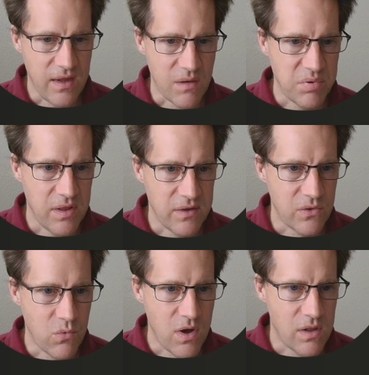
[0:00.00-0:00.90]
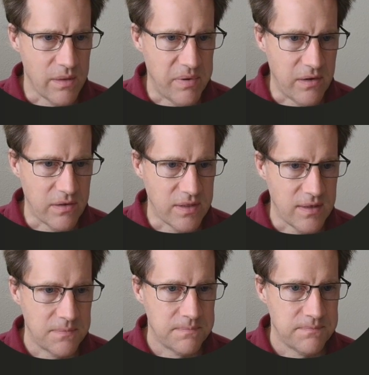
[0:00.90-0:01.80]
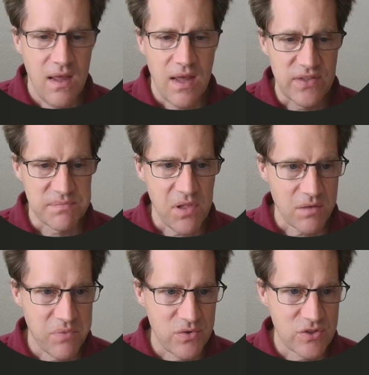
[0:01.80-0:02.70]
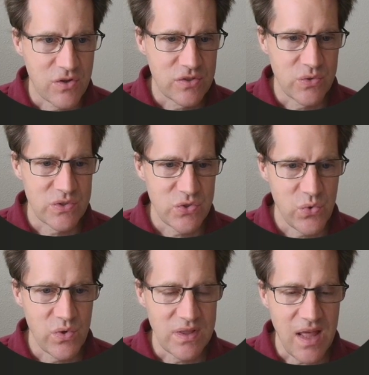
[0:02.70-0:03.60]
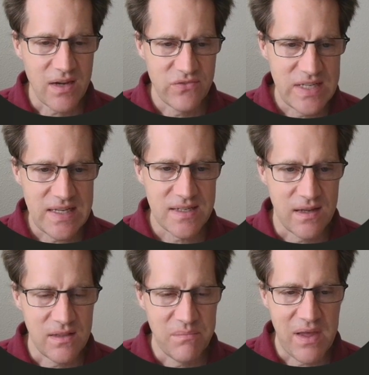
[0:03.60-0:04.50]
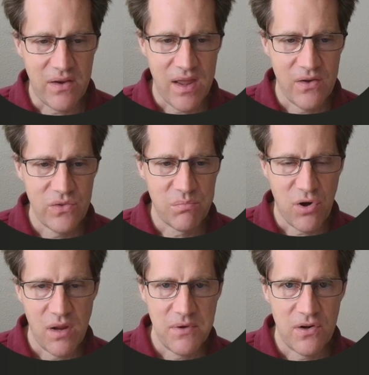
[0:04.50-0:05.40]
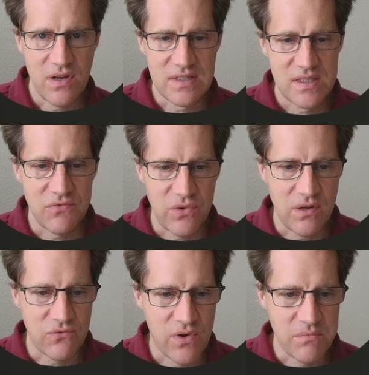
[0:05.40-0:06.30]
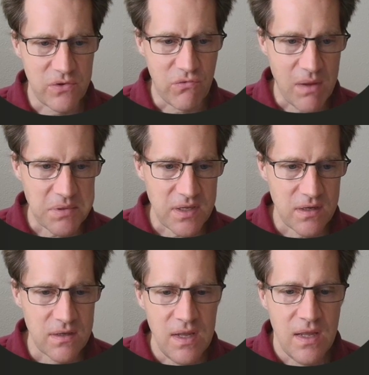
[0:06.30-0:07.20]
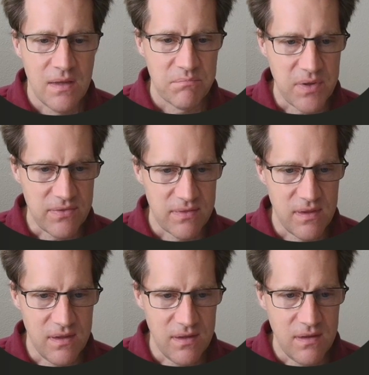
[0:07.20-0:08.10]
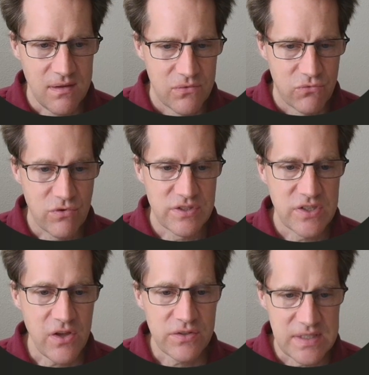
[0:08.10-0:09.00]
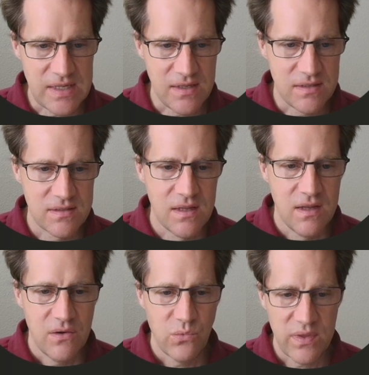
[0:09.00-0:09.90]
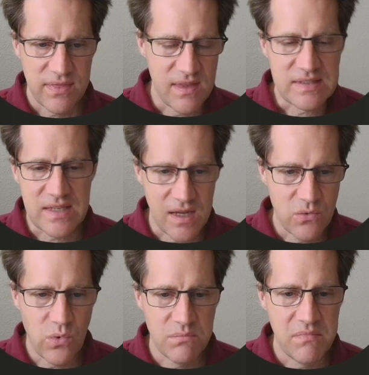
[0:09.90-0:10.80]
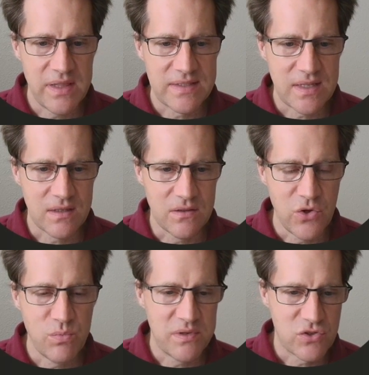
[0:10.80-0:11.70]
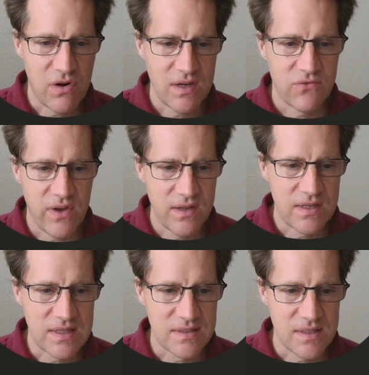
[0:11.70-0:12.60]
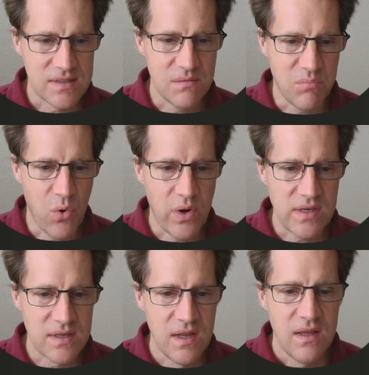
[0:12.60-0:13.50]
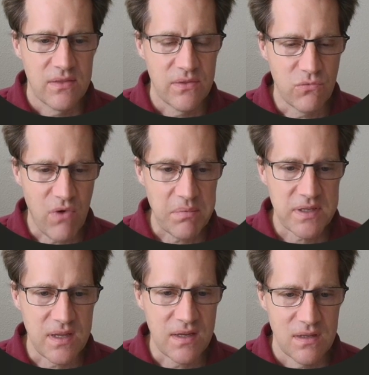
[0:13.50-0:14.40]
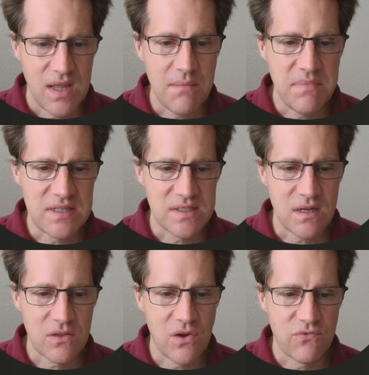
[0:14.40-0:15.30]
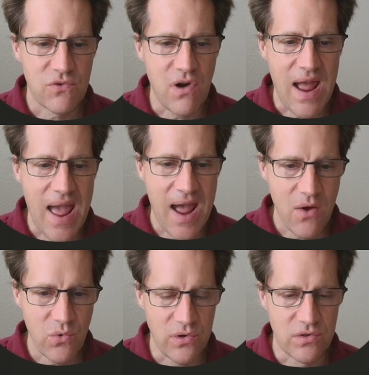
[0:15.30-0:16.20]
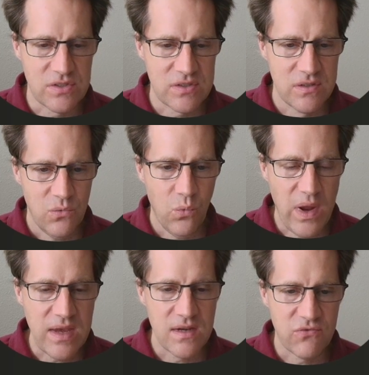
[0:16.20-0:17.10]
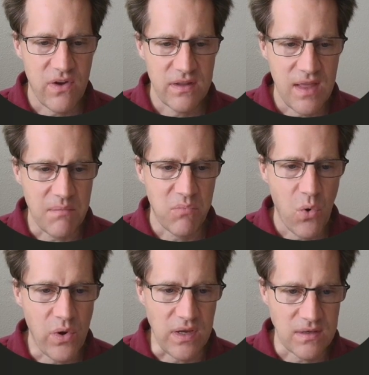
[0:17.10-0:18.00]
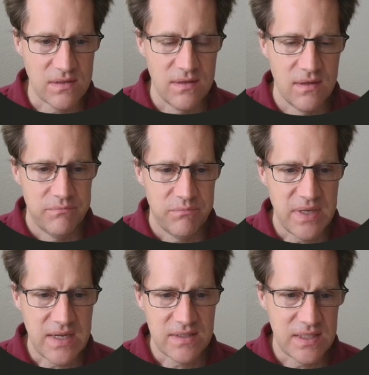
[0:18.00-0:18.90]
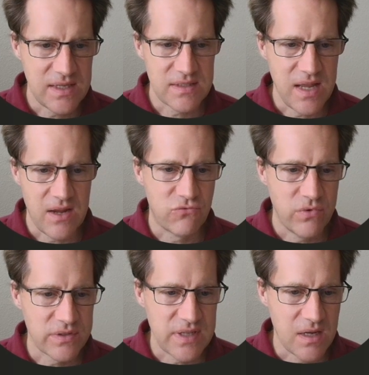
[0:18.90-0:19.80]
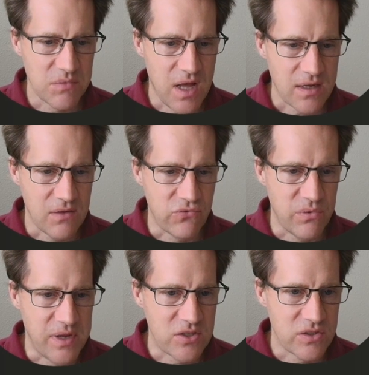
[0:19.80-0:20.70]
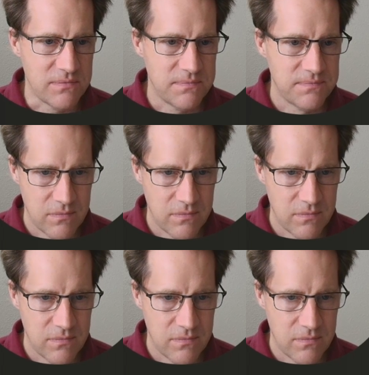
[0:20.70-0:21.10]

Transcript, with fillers: apply the WAL, apparently. And this blog post goes into a lot of detail about how the primary is different from the replica, but the result is with this tight one millisecond loop and trying to find a consistent point, the replicant can be stuck there for hours waiting to find that point because it doesn't have real time lock information.